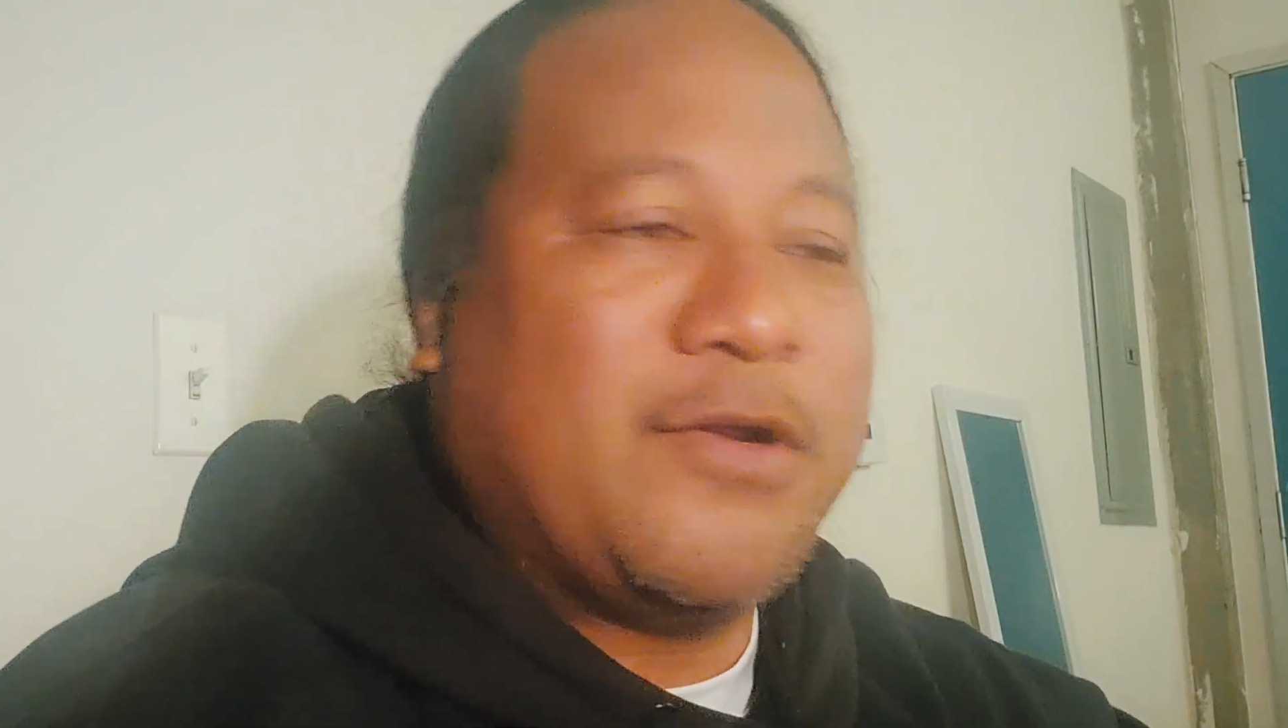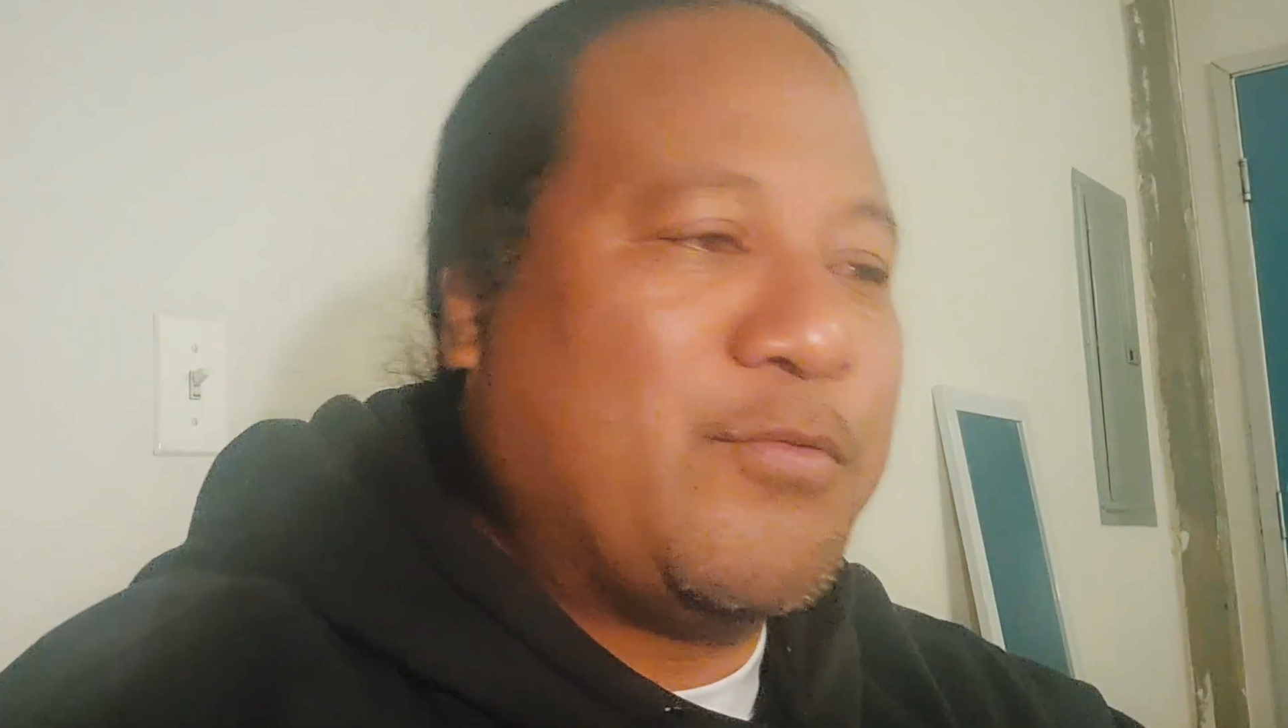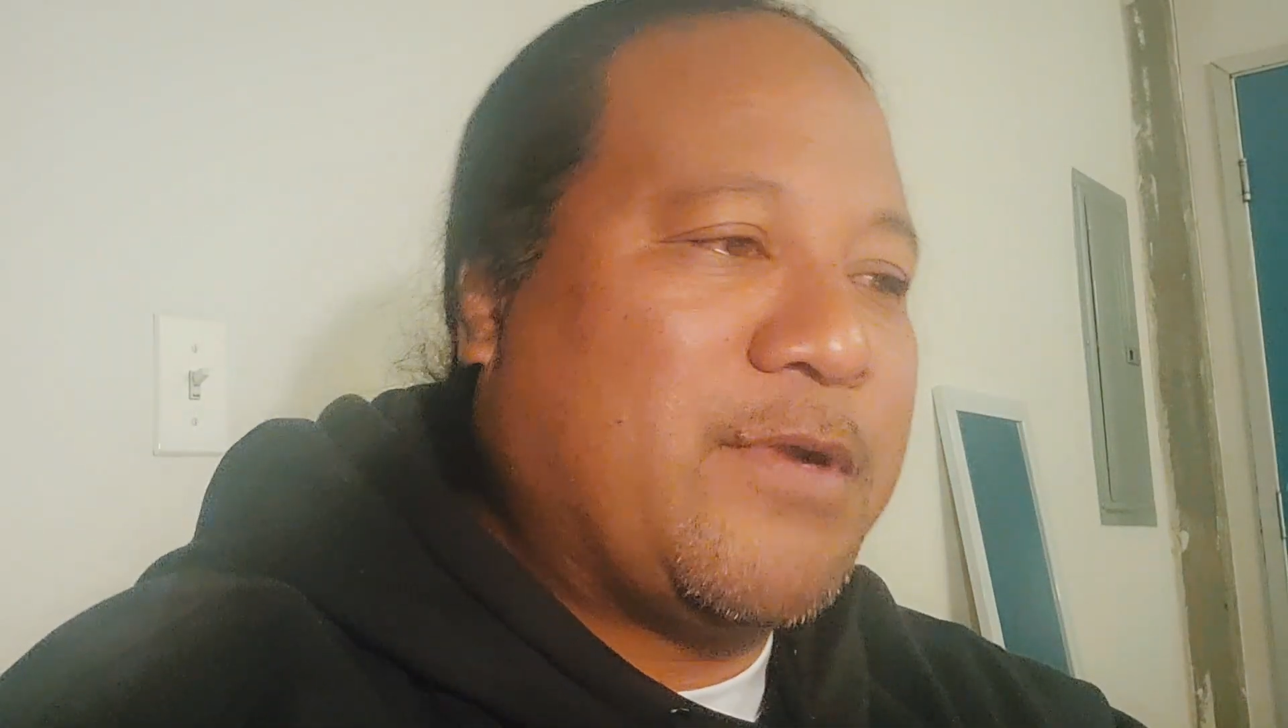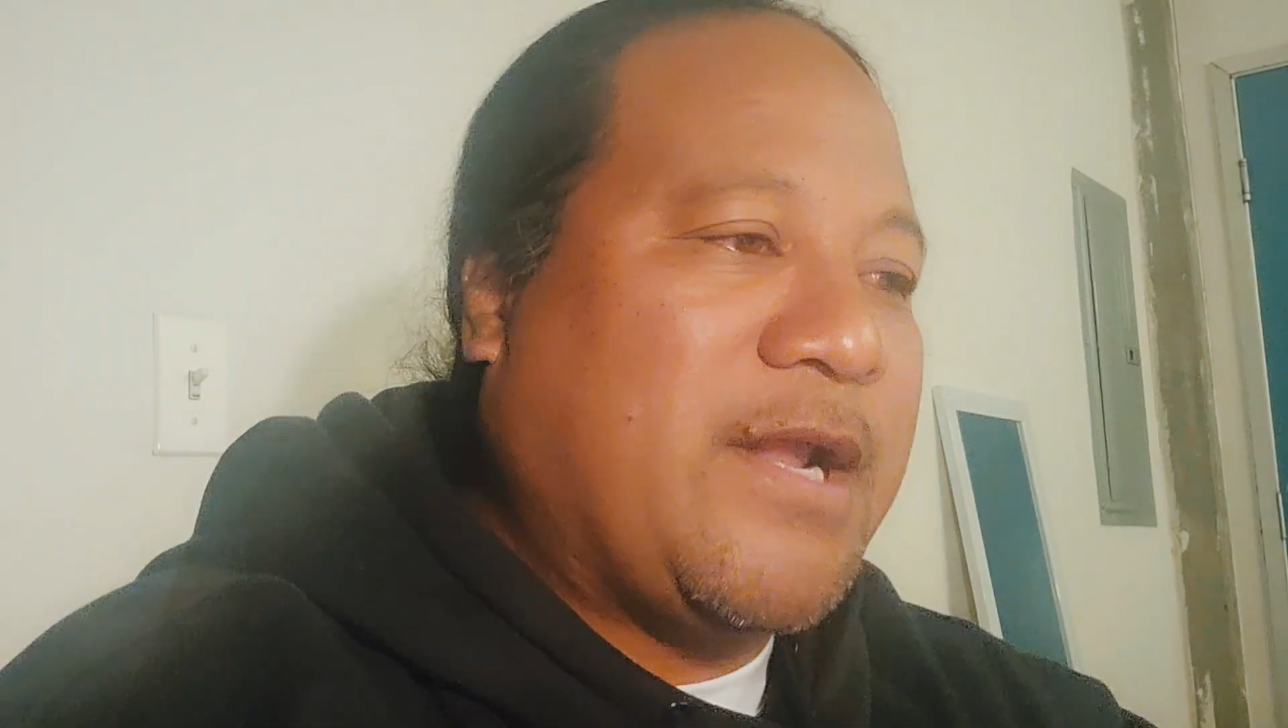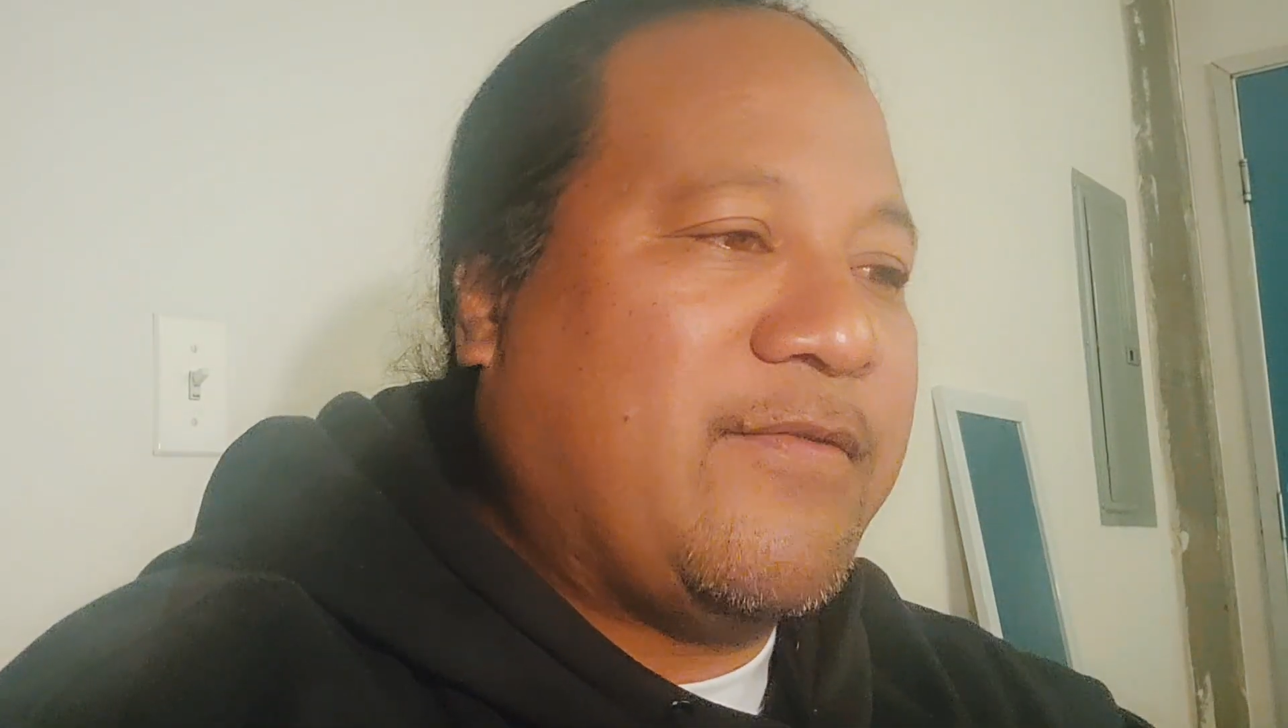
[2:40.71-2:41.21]
or
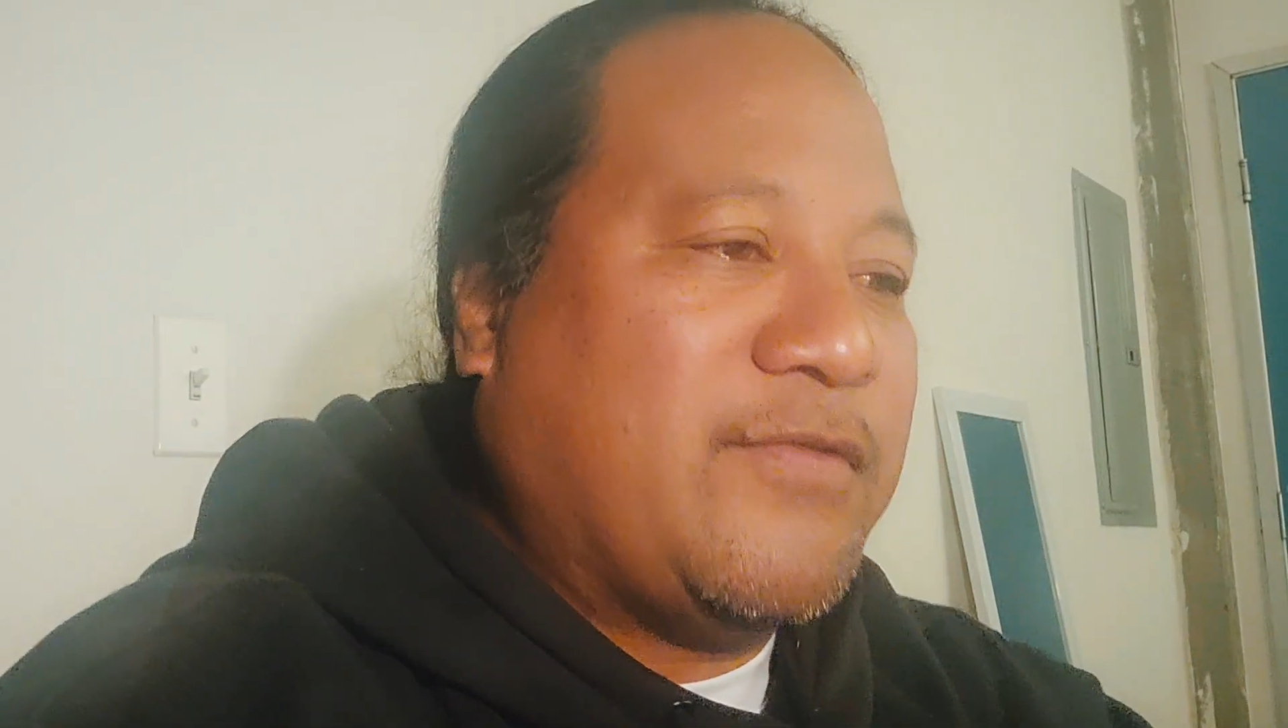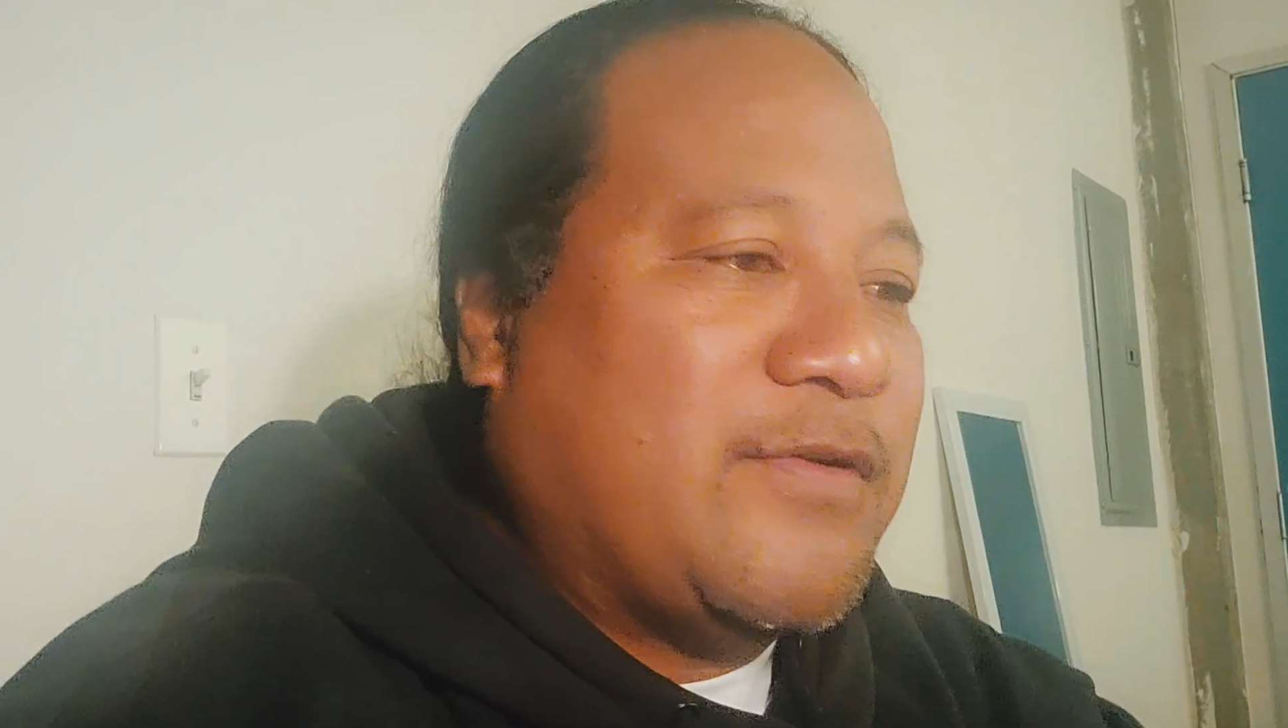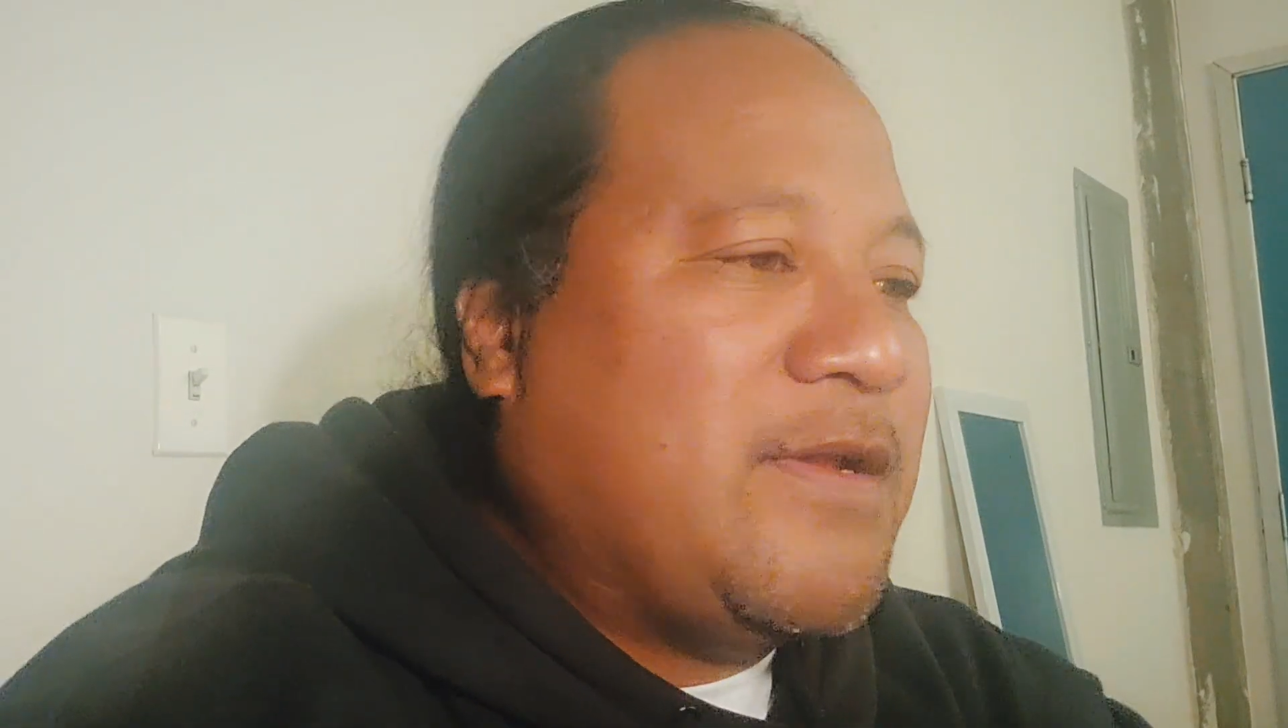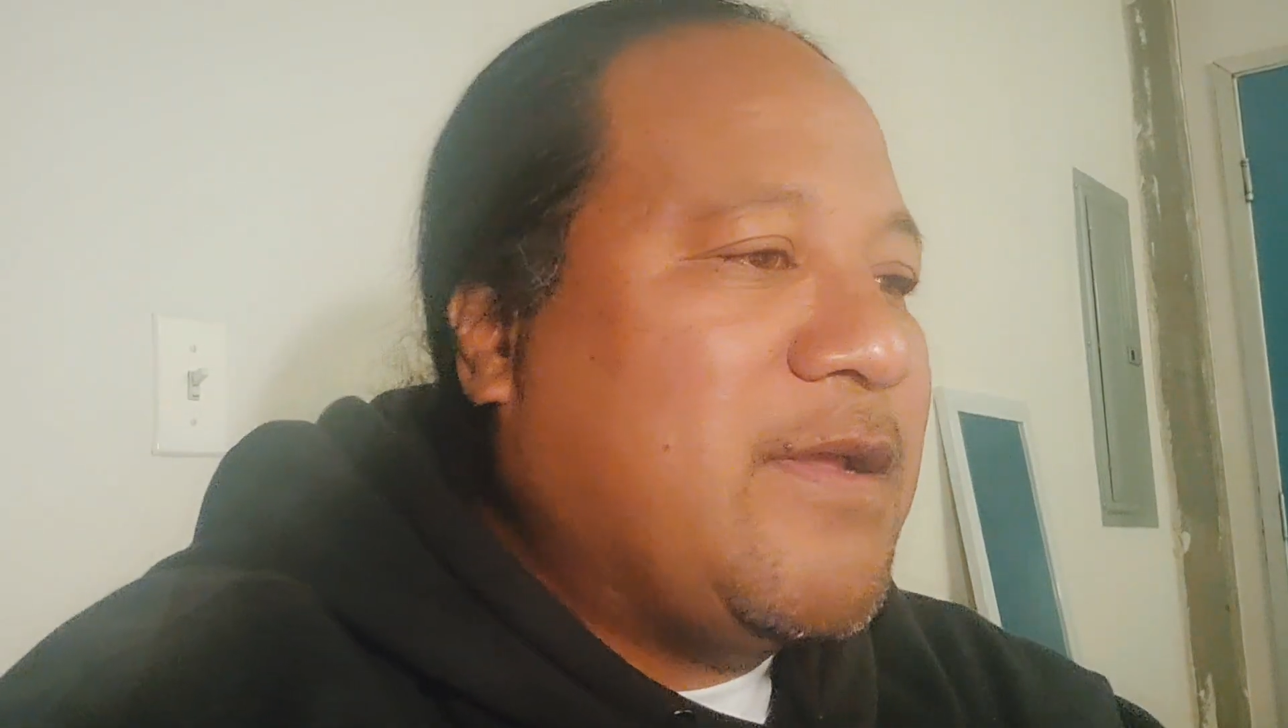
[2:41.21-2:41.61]
whatever.